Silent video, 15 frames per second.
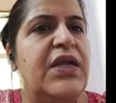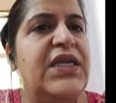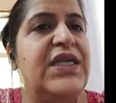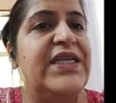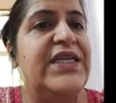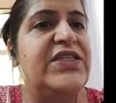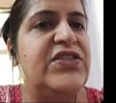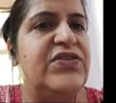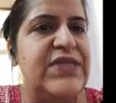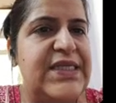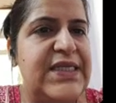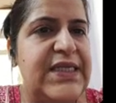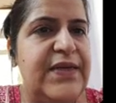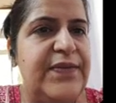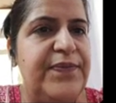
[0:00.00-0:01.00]

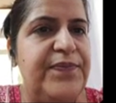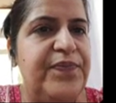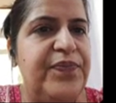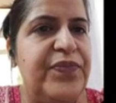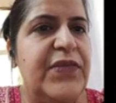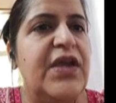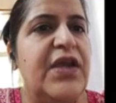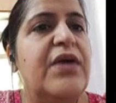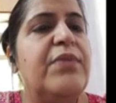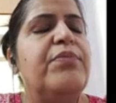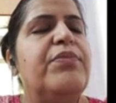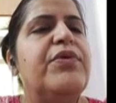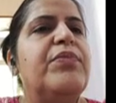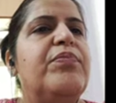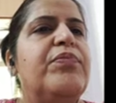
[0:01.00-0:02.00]
Literacy.
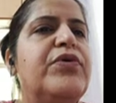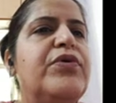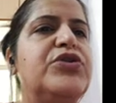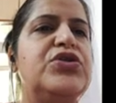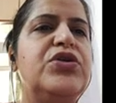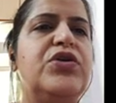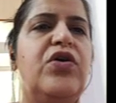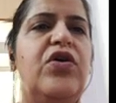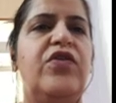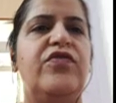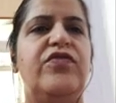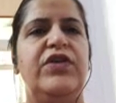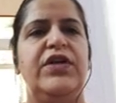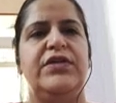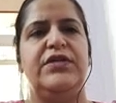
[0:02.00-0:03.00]
Proportion of
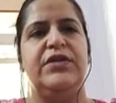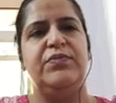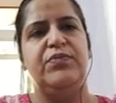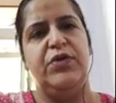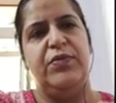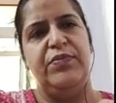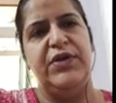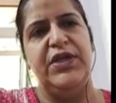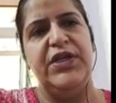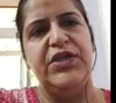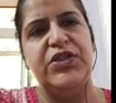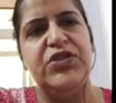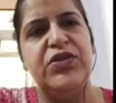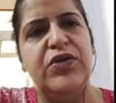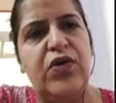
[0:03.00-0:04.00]
literate
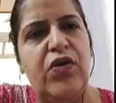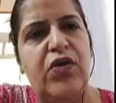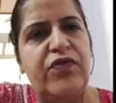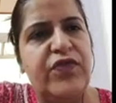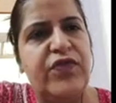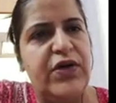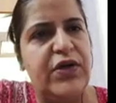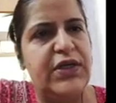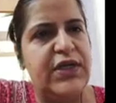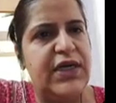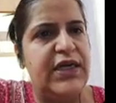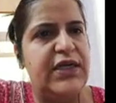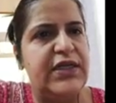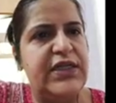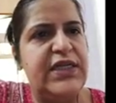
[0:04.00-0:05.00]
population of a
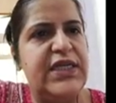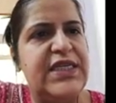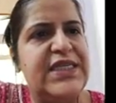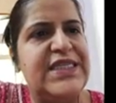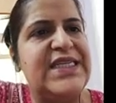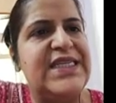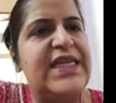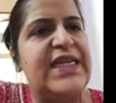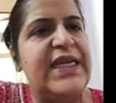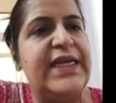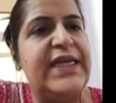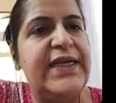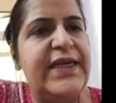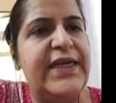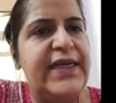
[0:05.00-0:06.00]
country is an
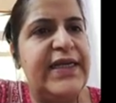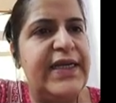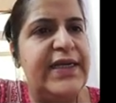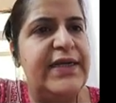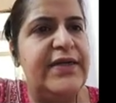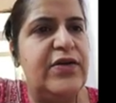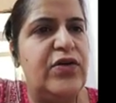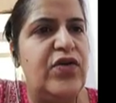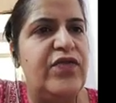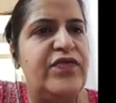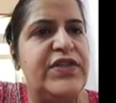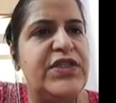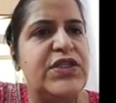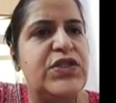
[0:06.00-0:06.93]
indicator of its